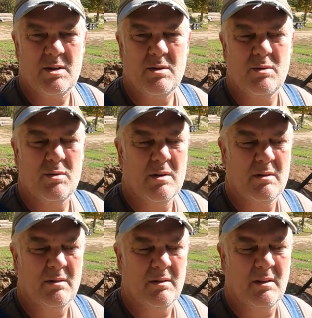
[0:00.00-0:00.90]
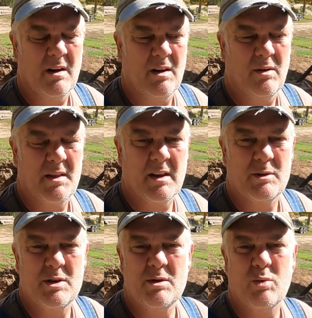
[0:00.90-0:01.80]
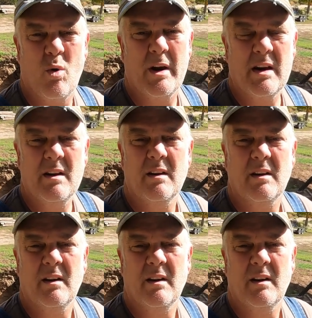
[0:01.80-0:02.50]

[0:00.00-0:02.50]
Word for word: two, oh, I think it was two twenty.